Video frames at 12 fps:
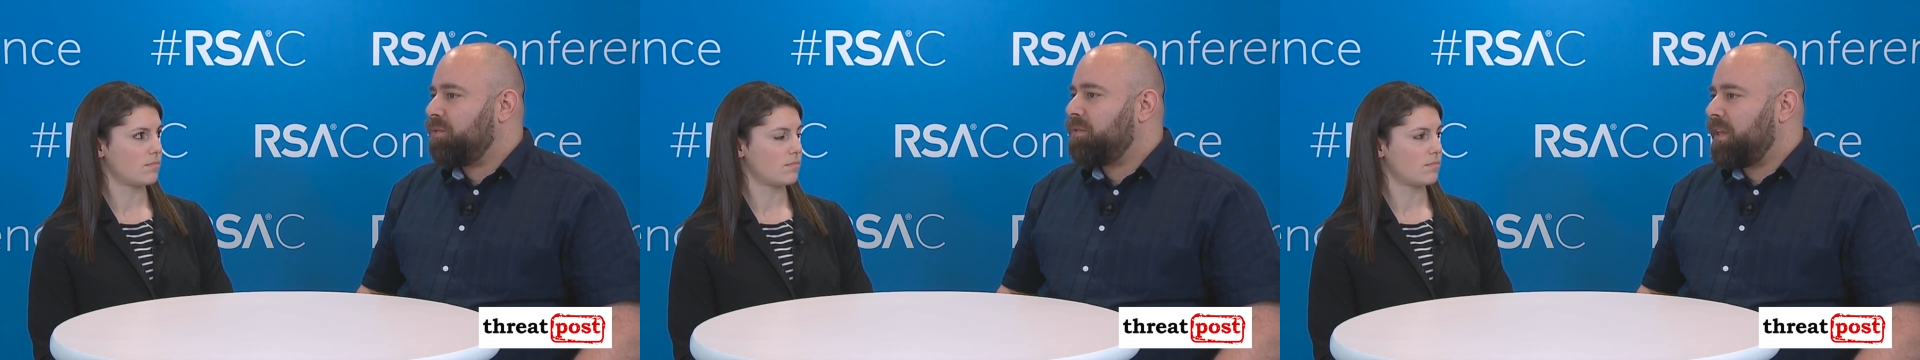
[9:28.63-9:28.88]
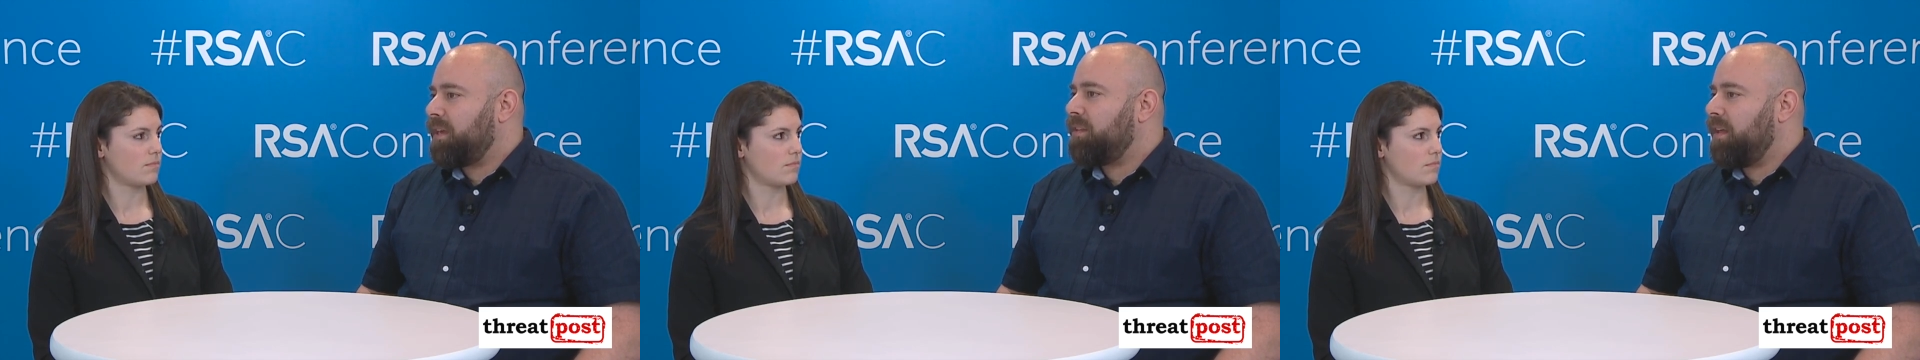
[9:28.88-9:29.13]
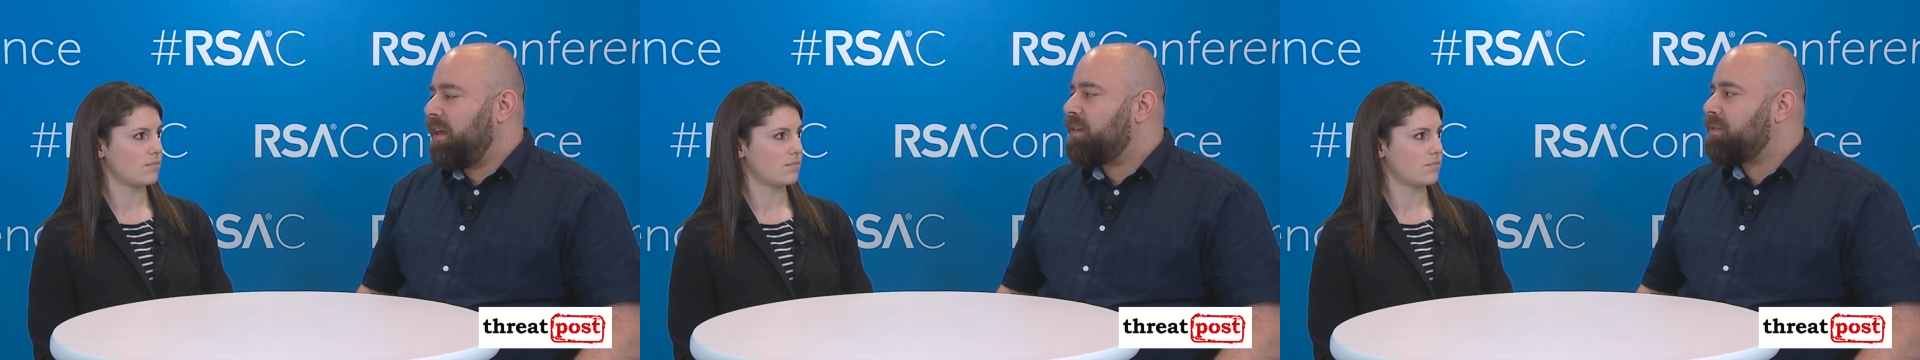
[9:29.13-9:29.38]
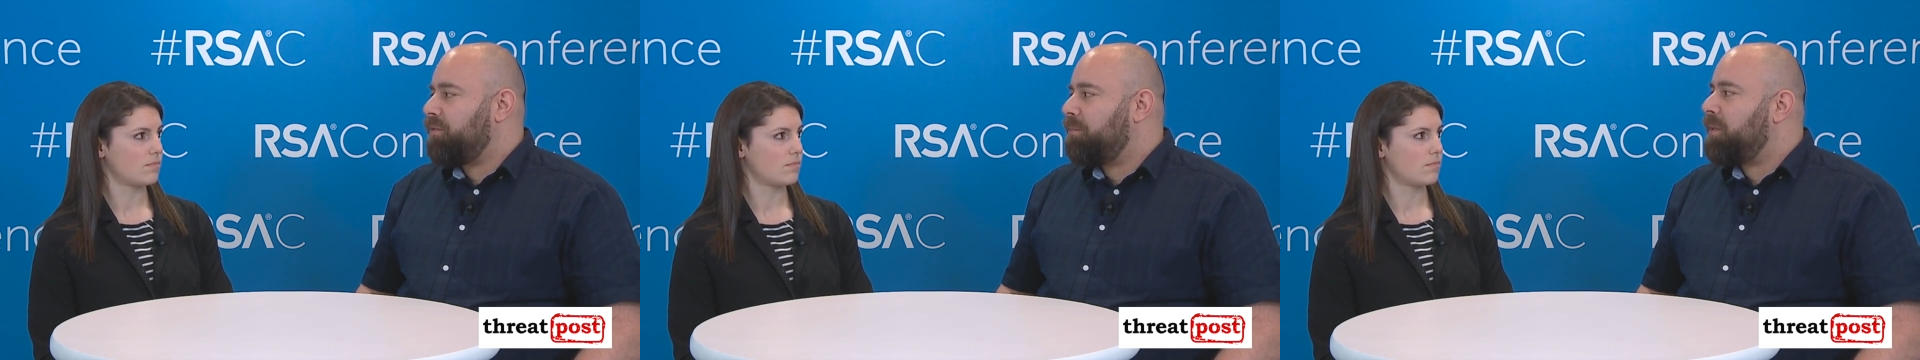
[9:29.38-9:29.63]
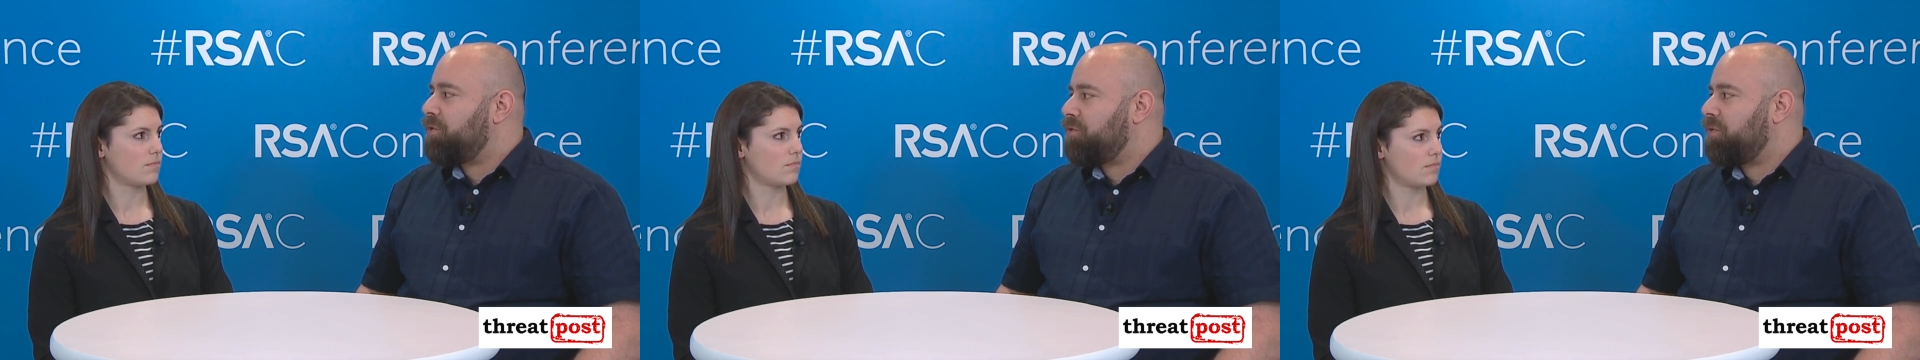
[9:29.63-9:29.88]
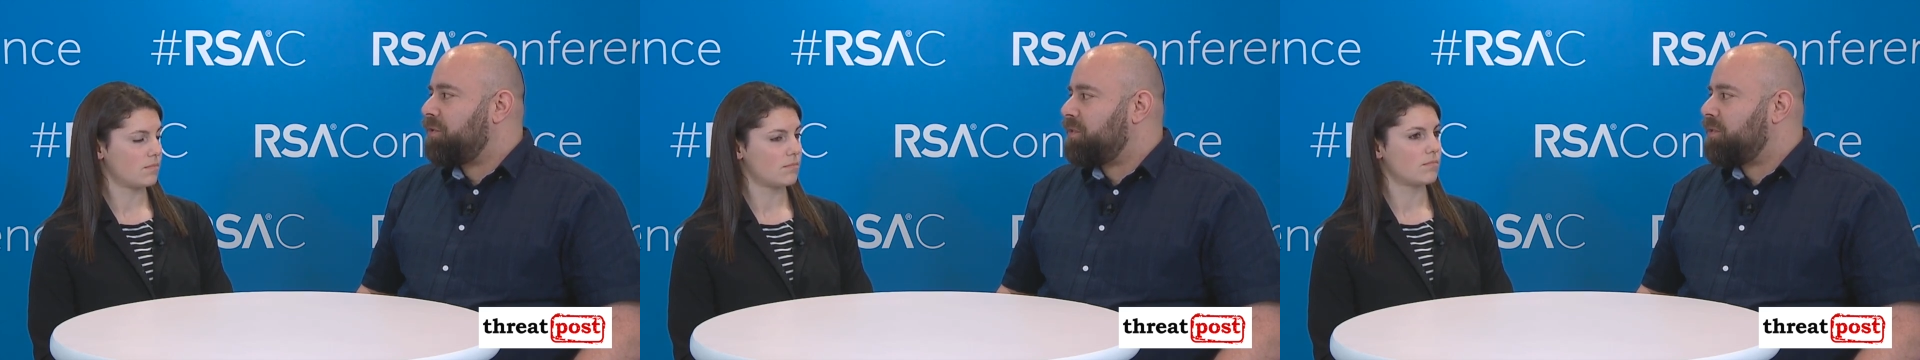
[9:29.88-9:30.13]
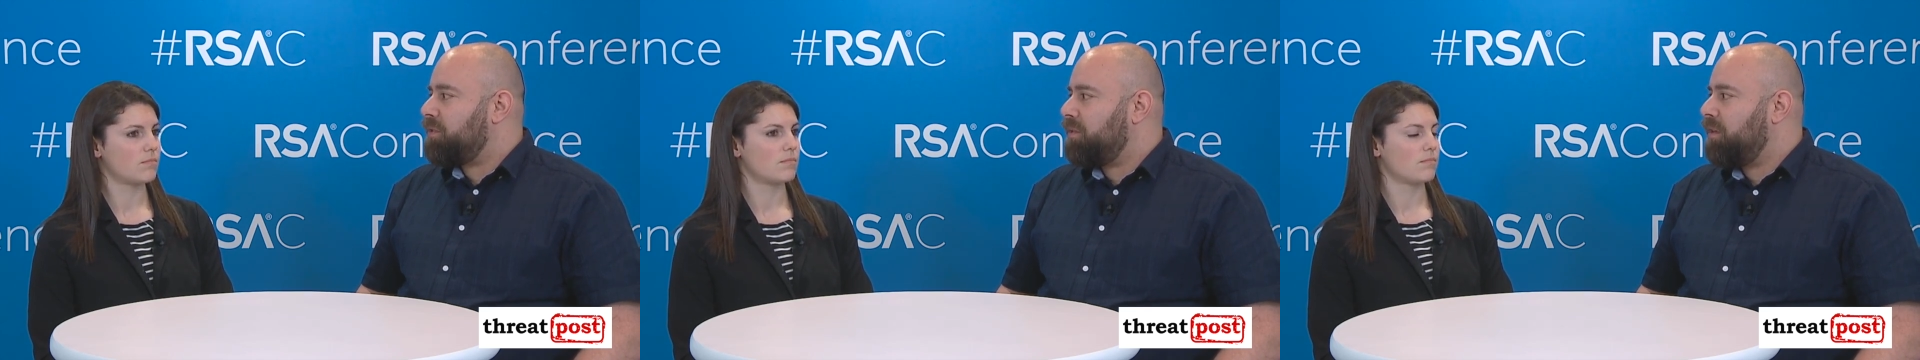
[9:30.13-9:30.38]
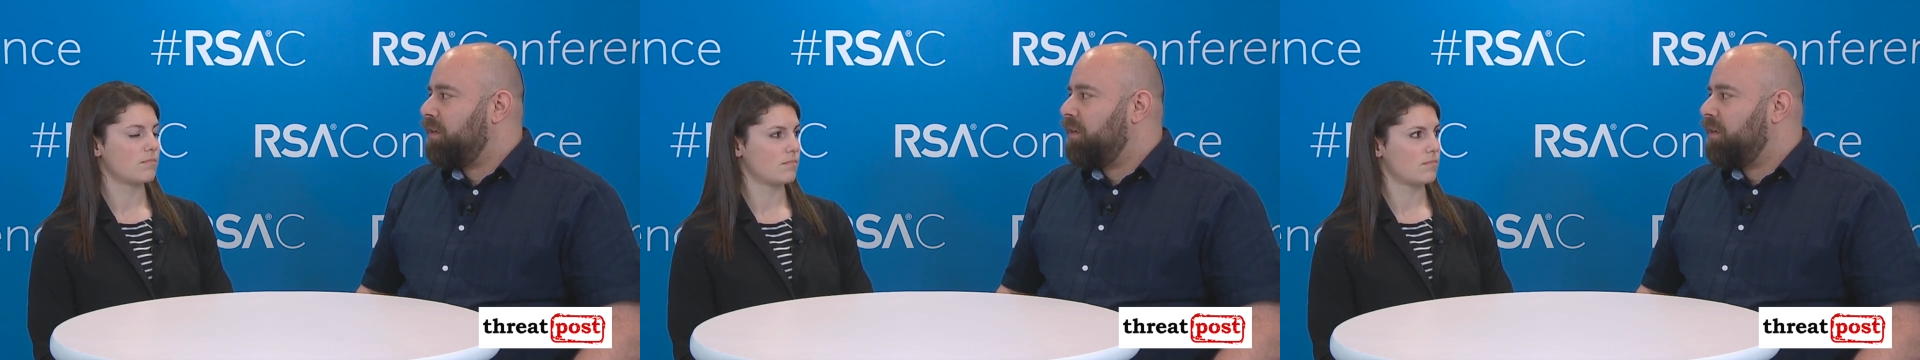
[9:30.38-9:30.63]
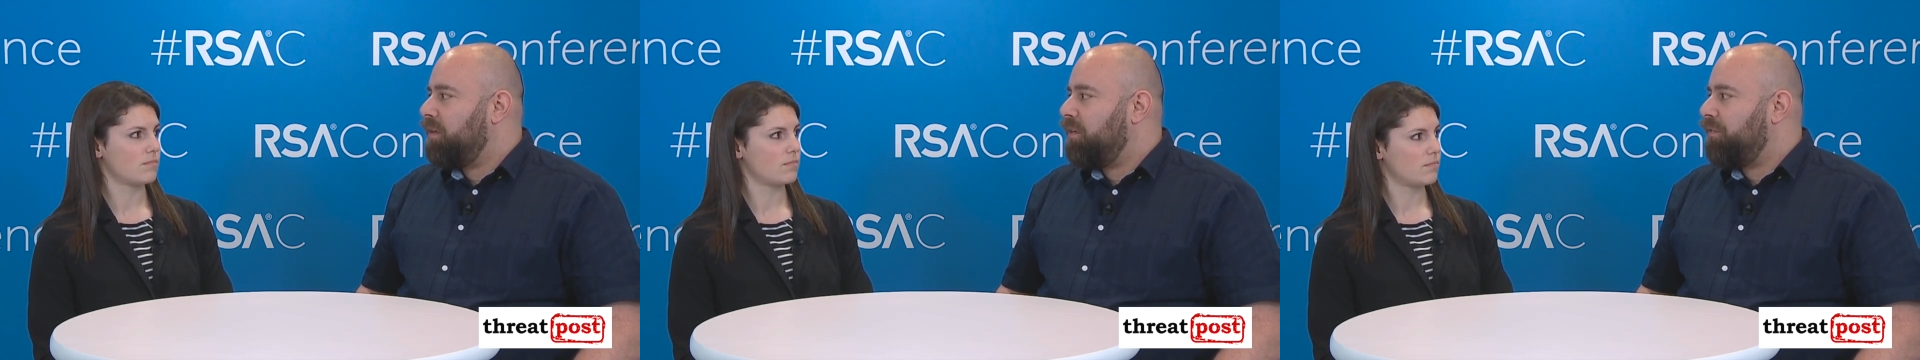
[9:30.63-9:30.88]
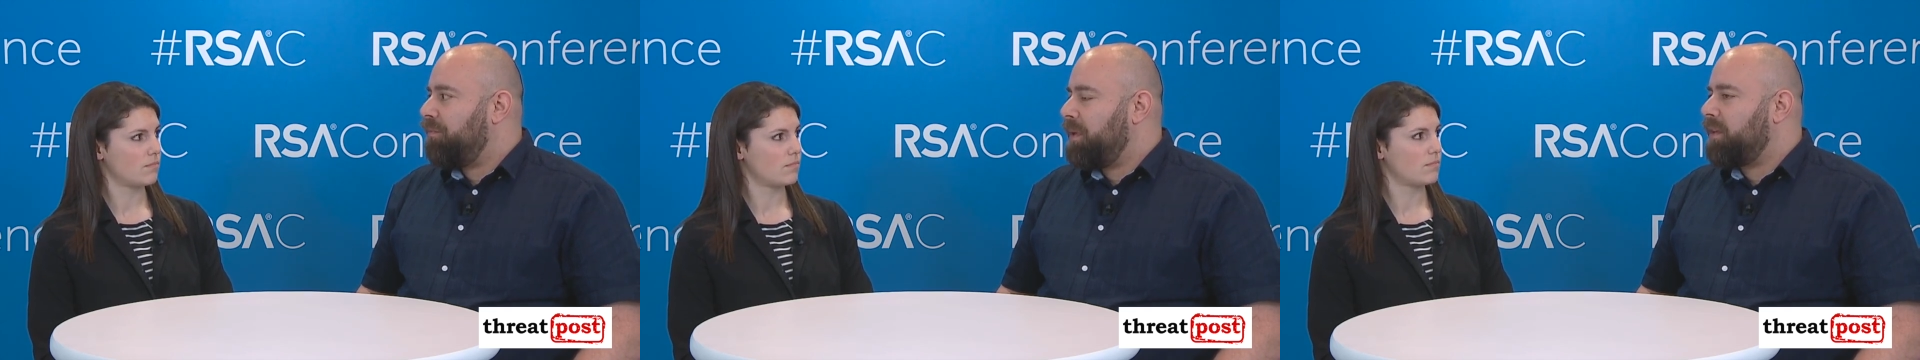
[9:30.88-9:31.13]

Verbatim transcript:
Speaker 1: to take the extra measures of